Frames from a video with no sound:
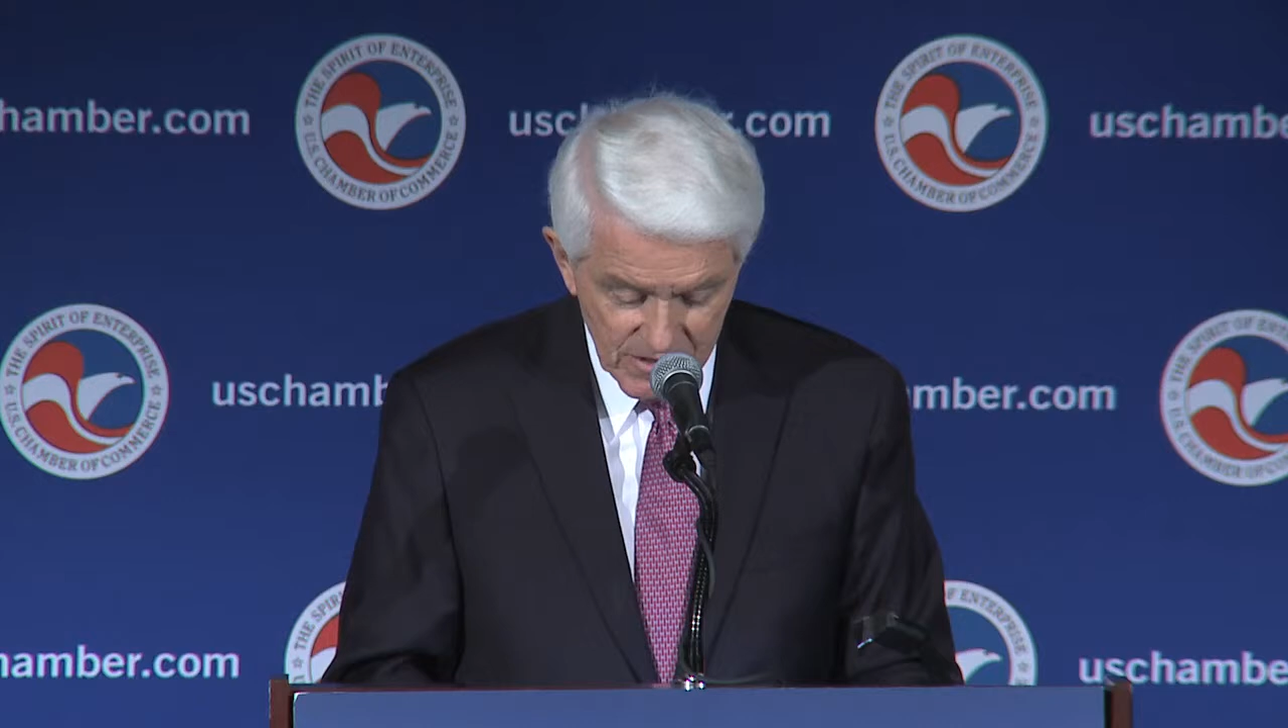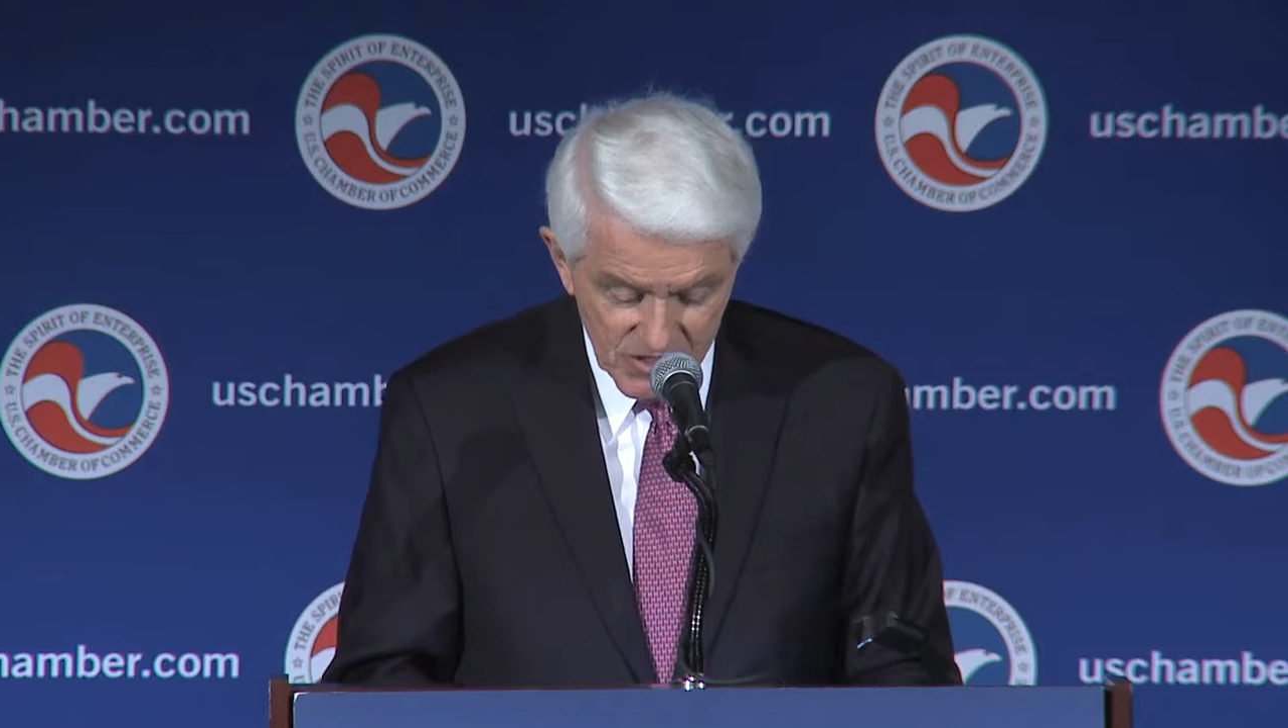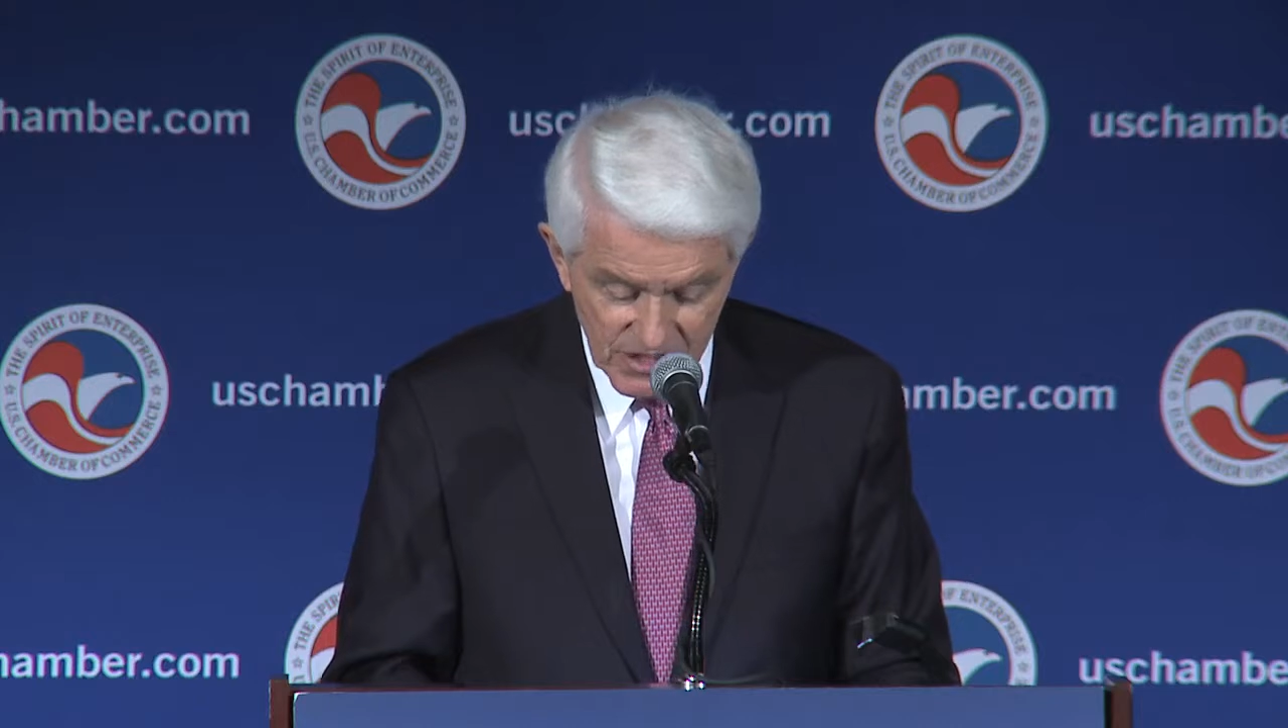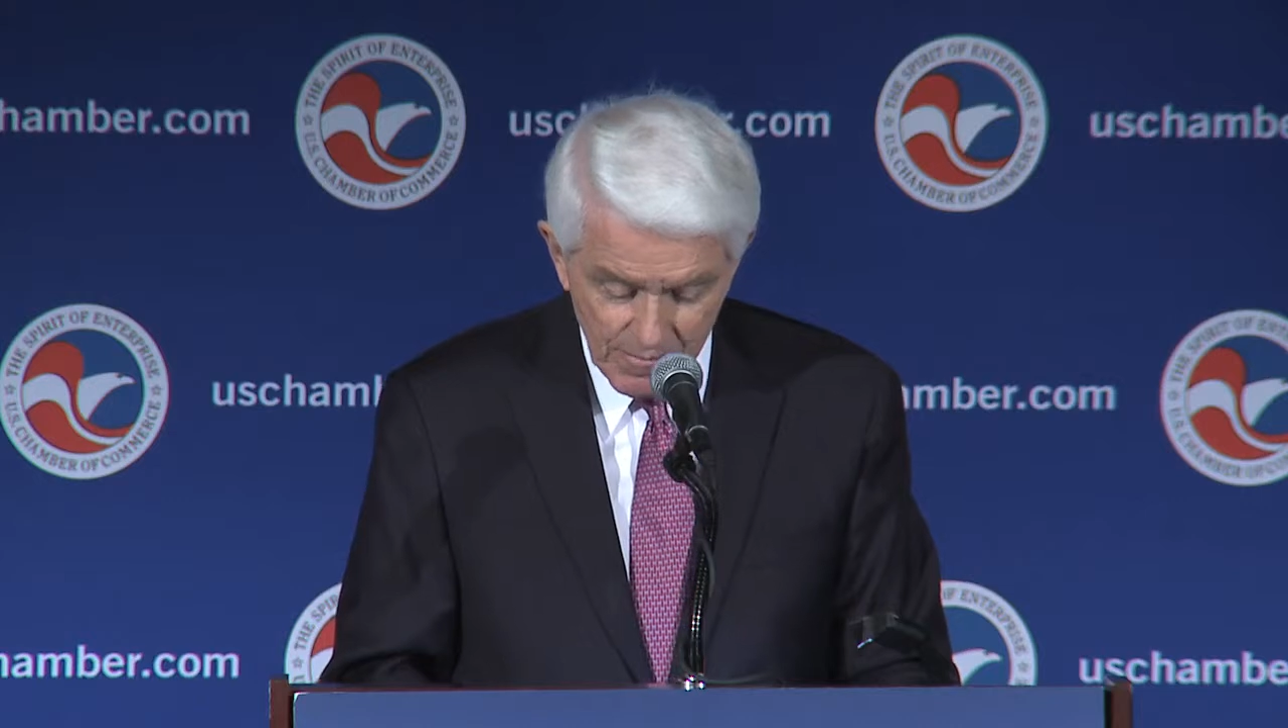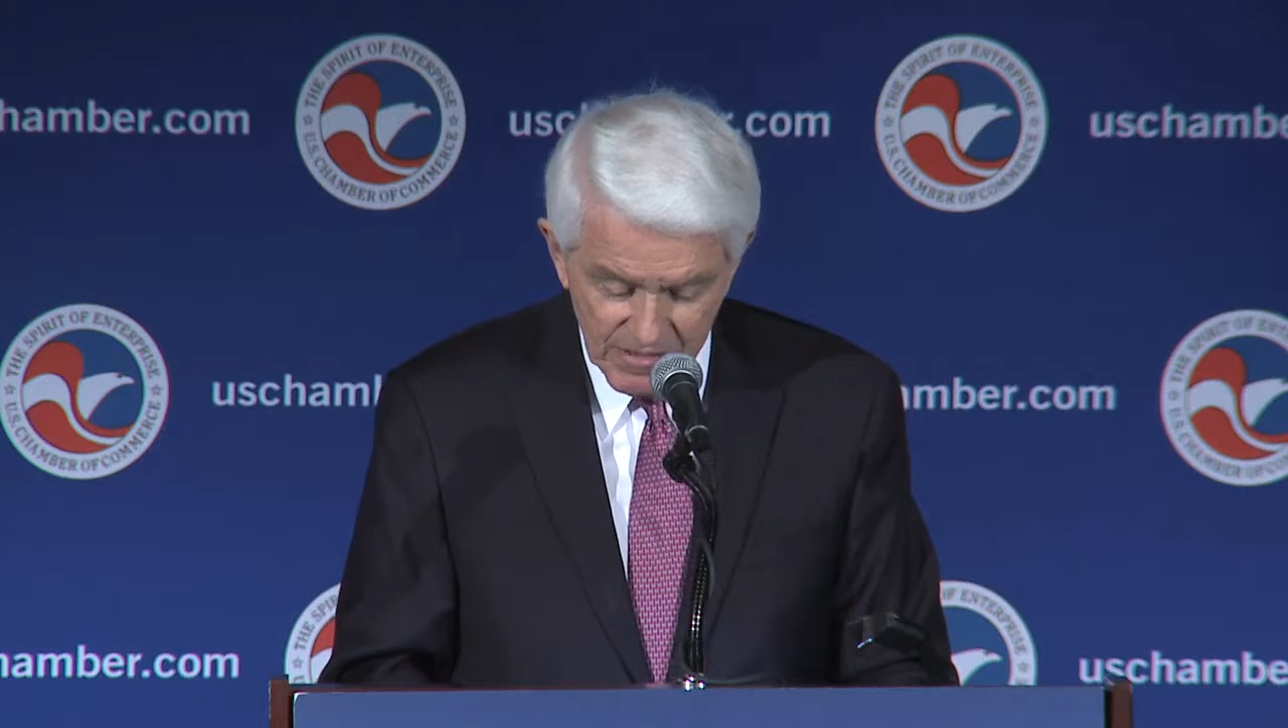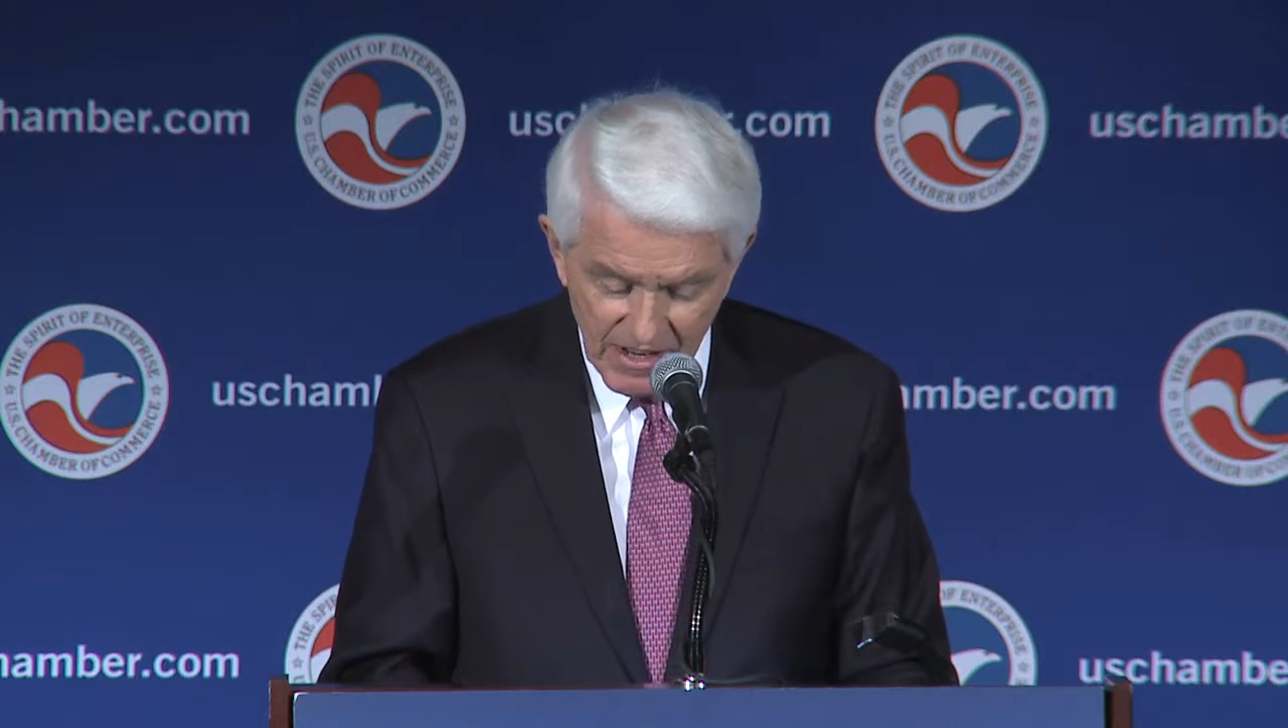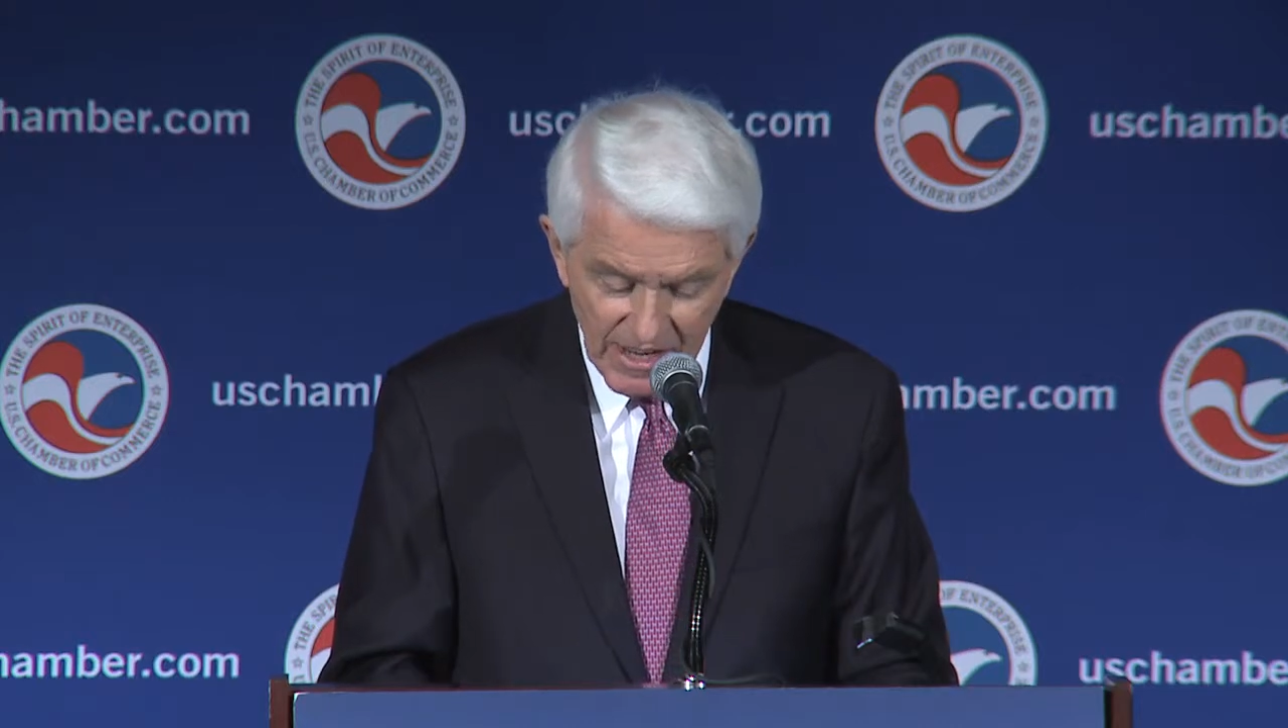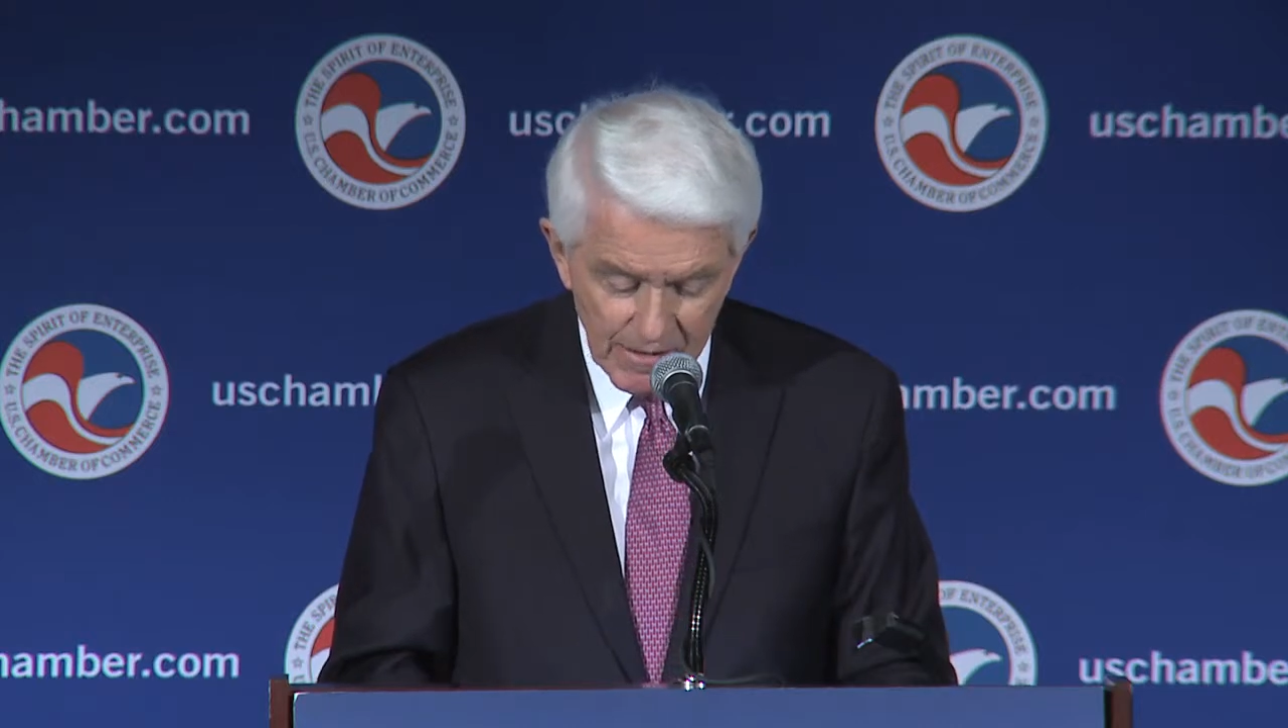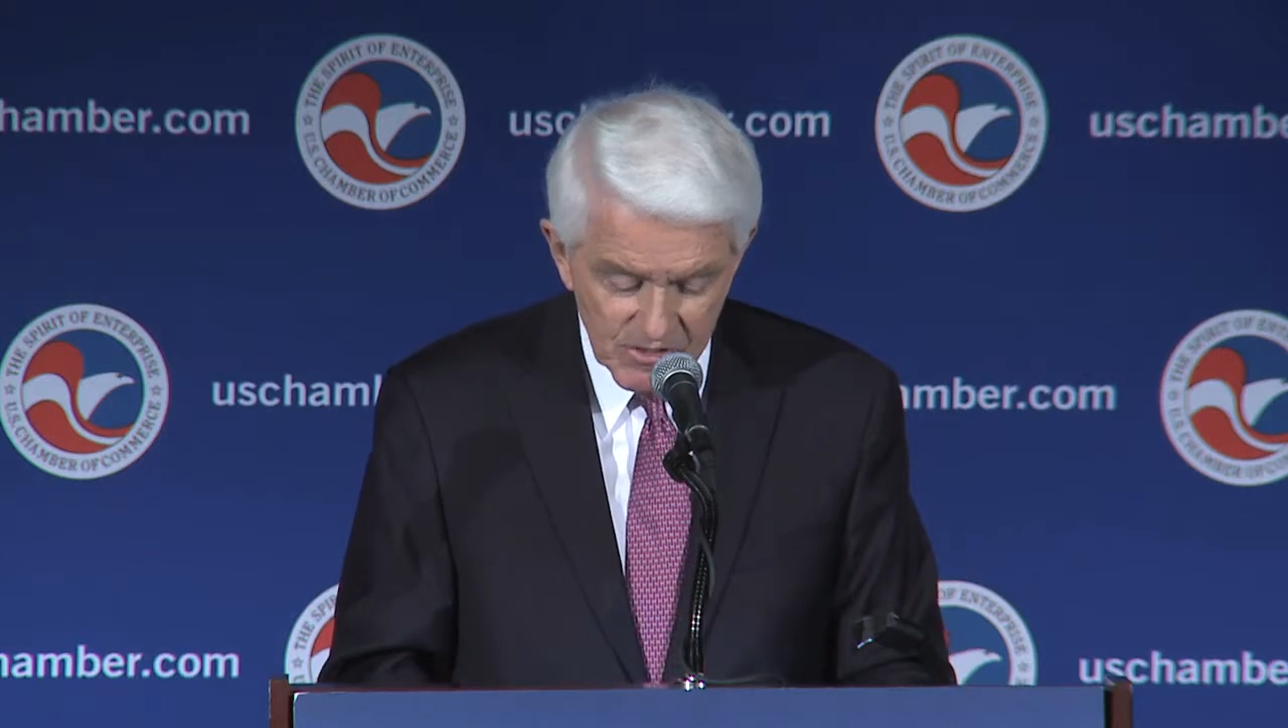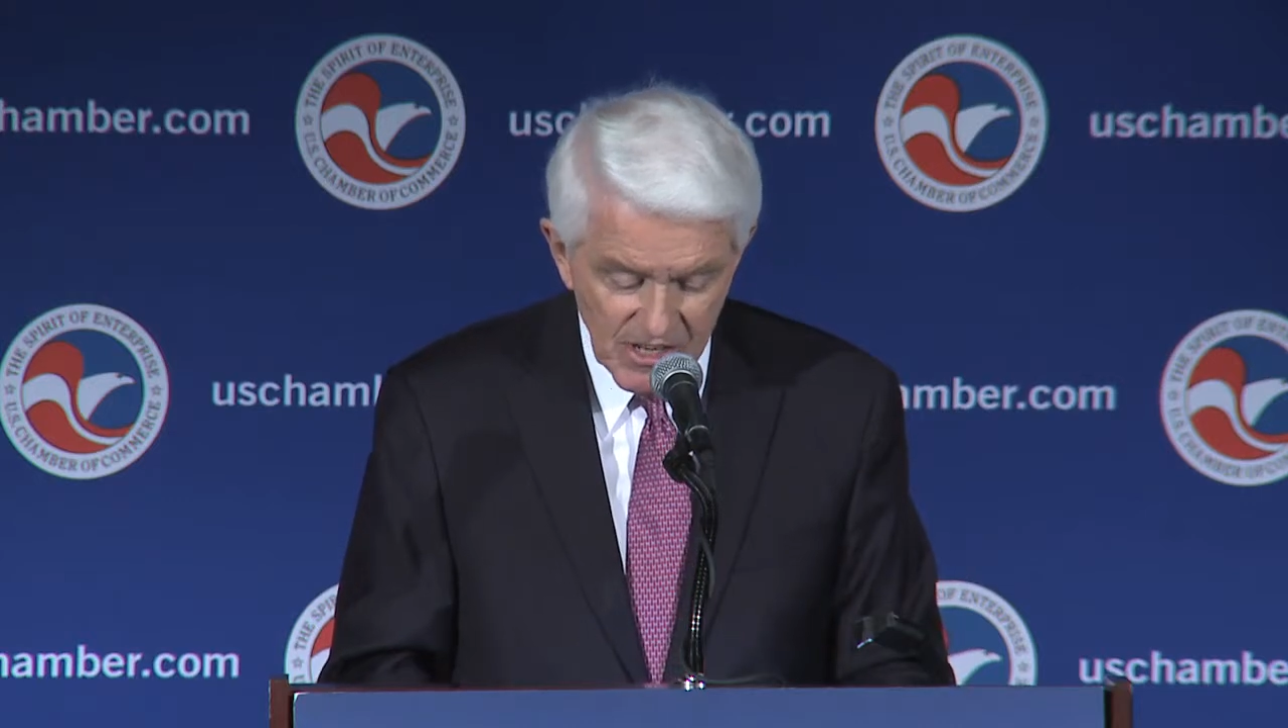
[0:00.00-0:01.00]

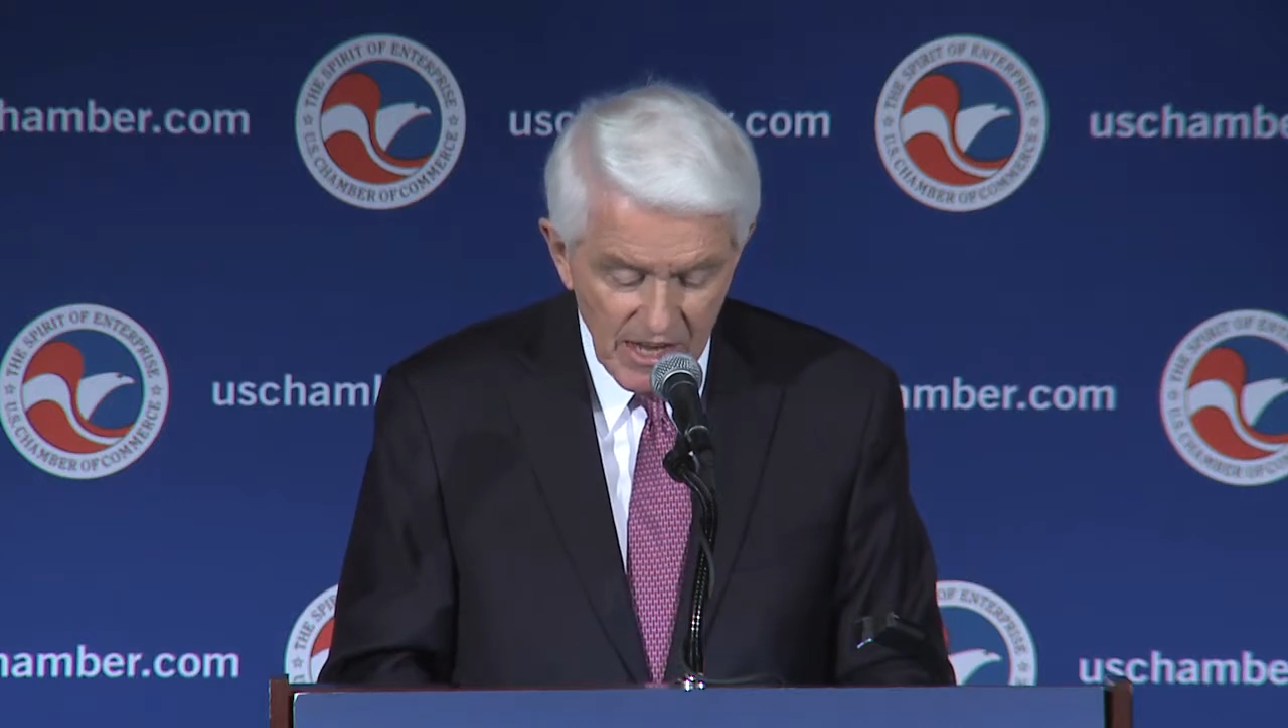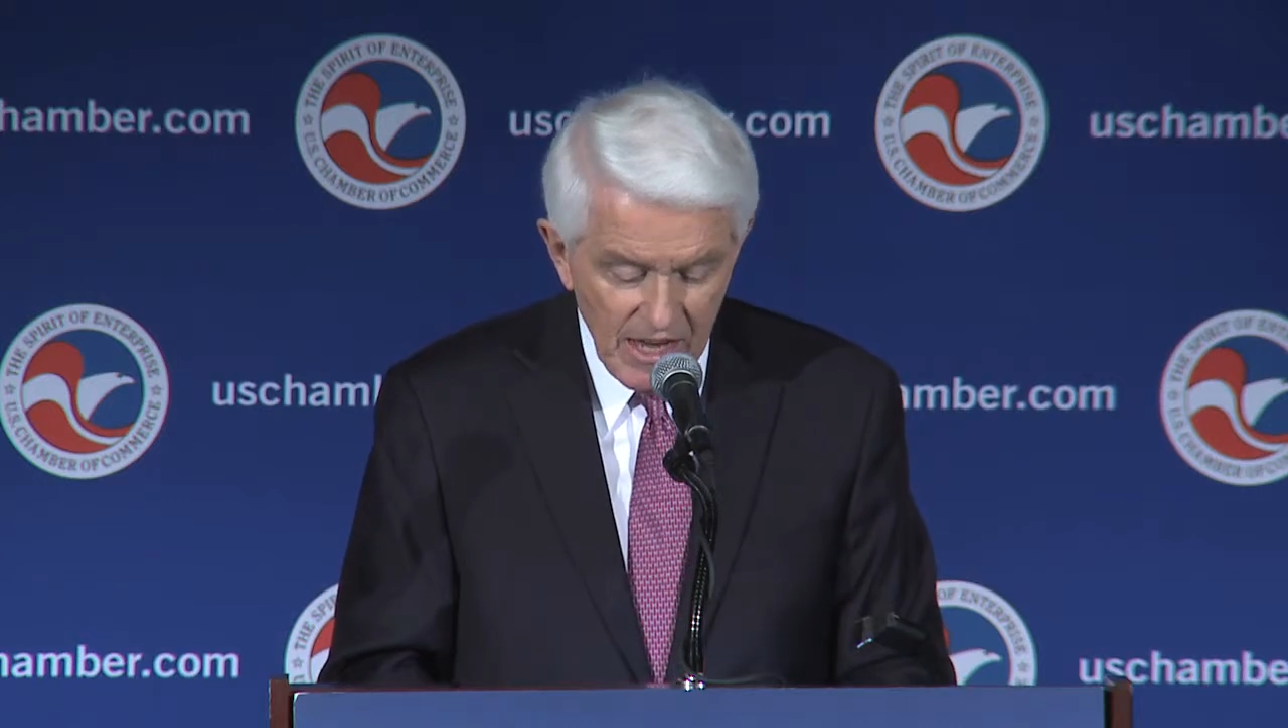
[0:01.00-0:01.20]
sometimes,